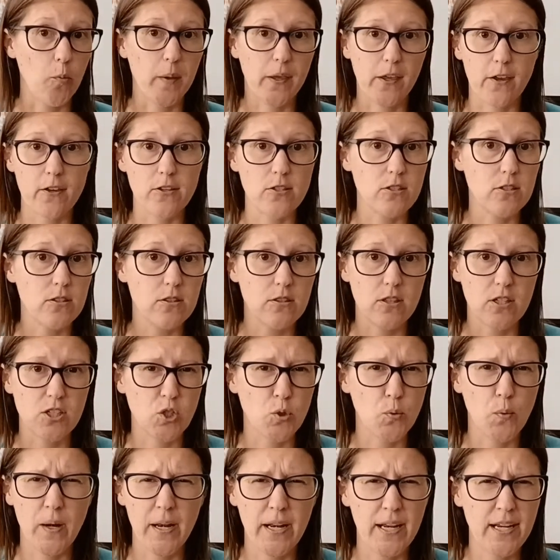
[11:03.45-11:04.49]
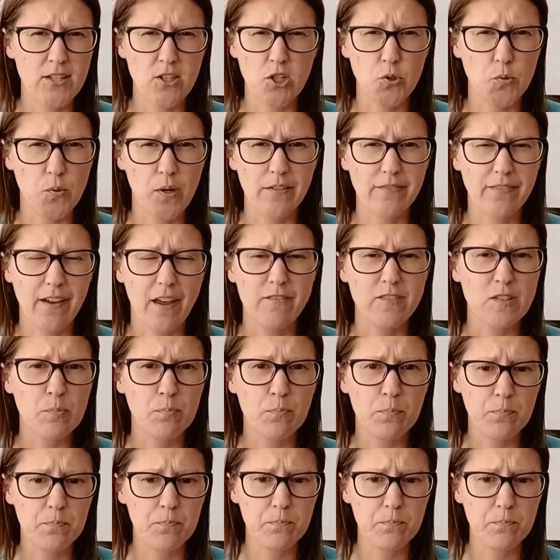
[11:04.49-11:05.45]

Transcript: because the 20 to 25